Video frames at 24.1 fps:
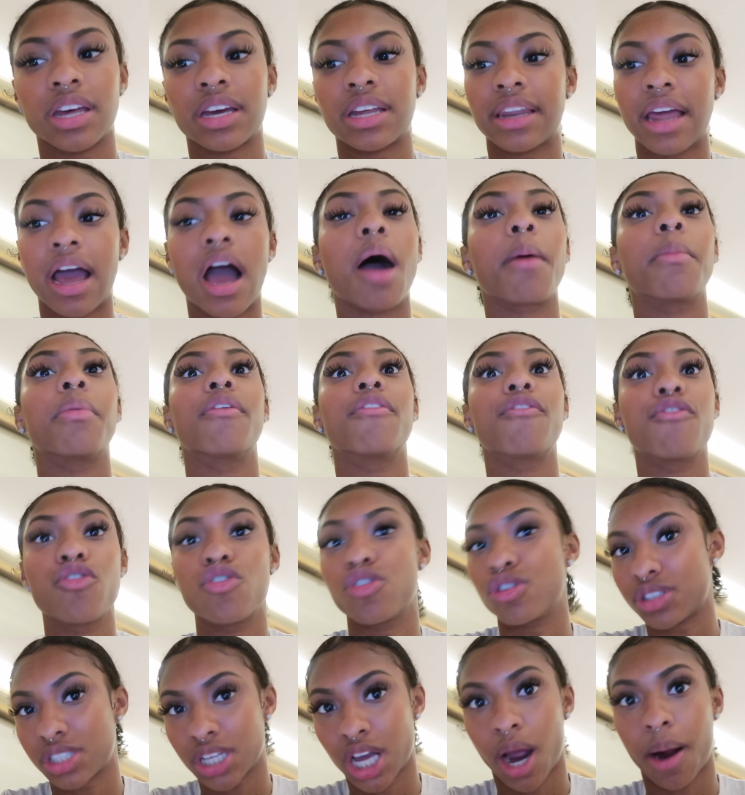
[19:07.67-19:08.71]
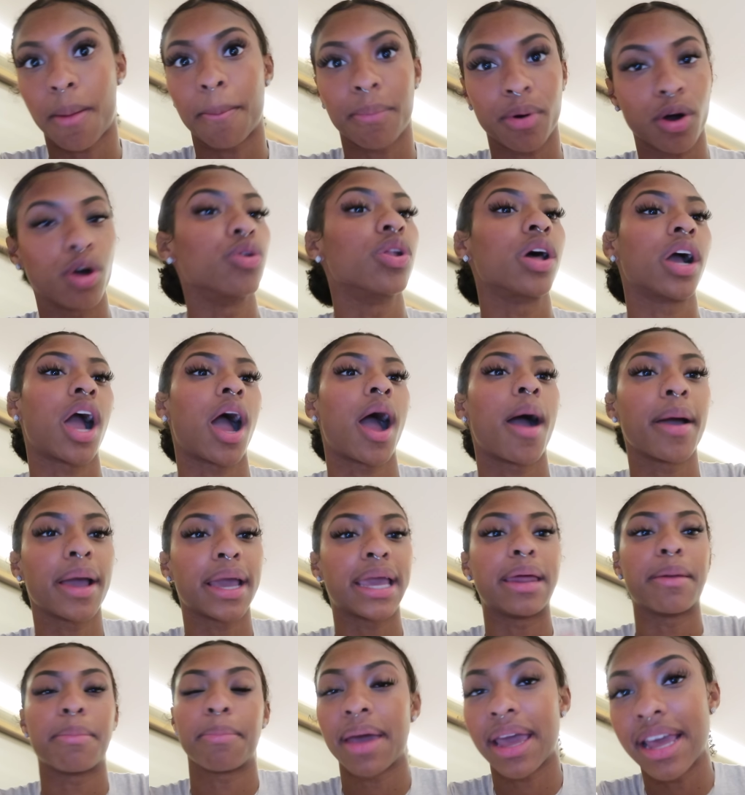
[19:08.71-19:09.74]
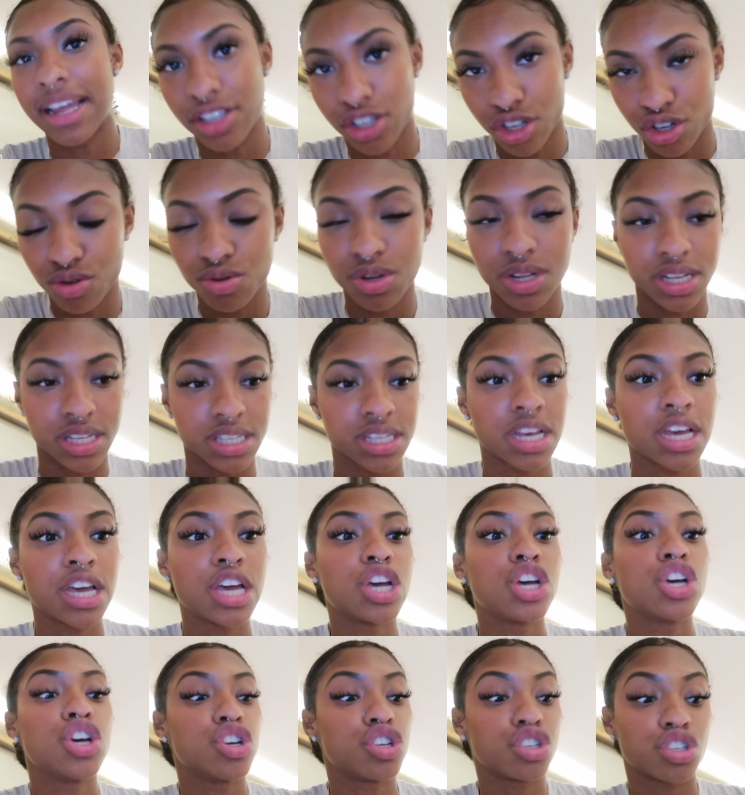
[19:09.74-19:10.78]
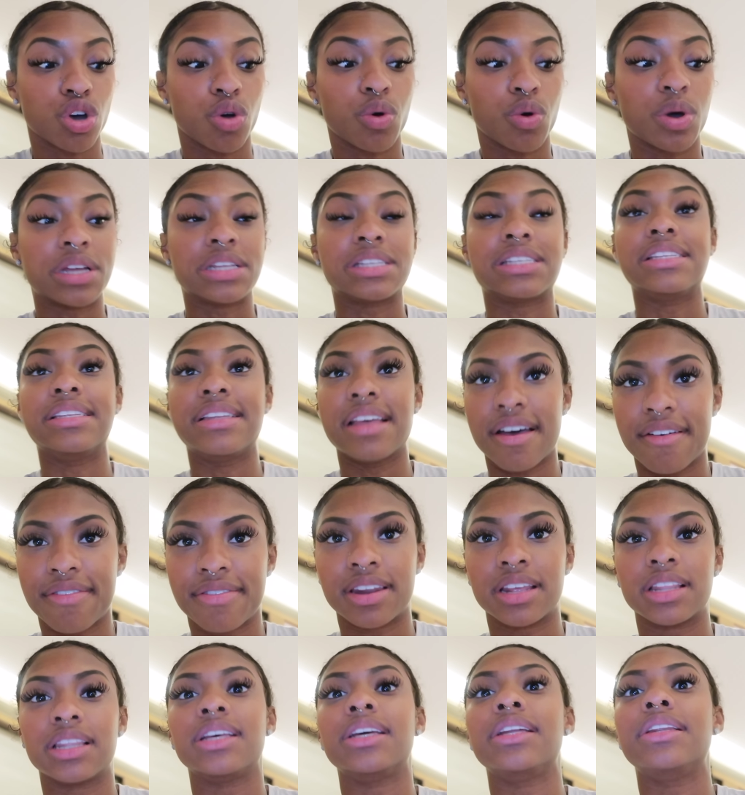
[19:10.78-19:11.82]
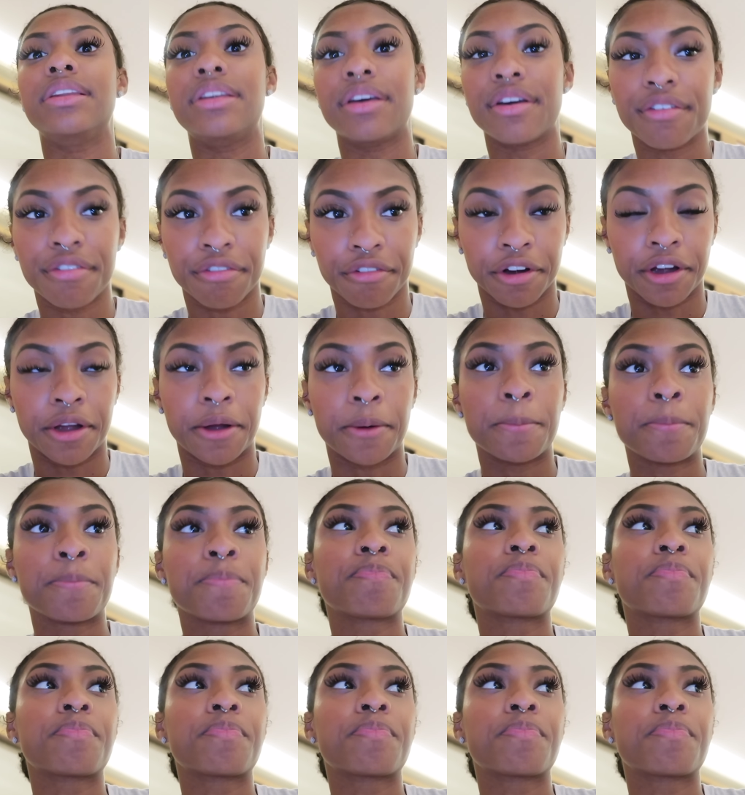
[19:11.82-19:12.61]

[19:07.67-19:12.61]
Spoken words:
Like, now I'm a full-time pro, like I get paid to do this, so it's definitely different.